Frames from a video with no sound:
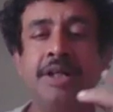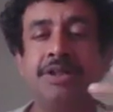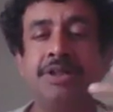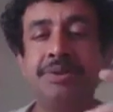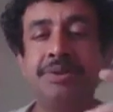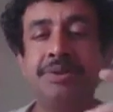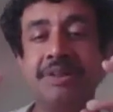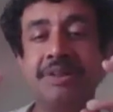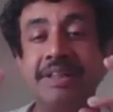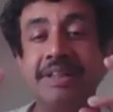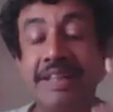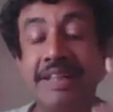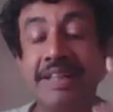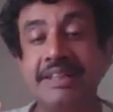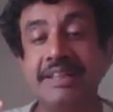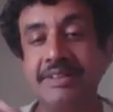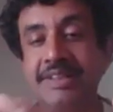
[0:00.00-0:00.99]
to
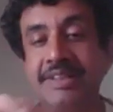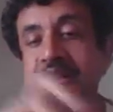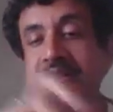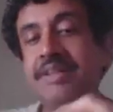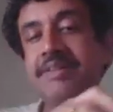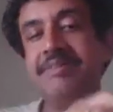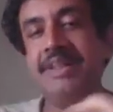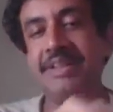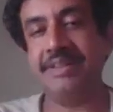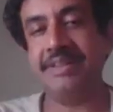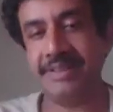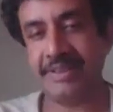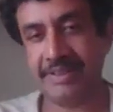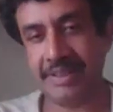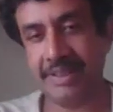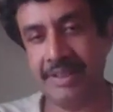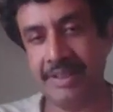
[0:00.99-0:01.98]
create a
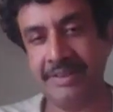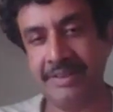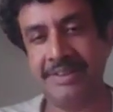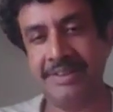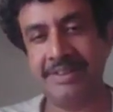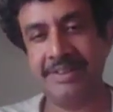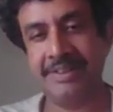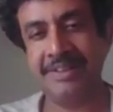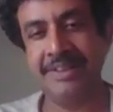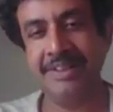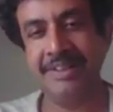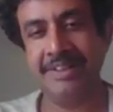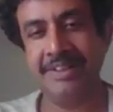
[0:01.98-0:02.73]
Yajnavedis. And uh,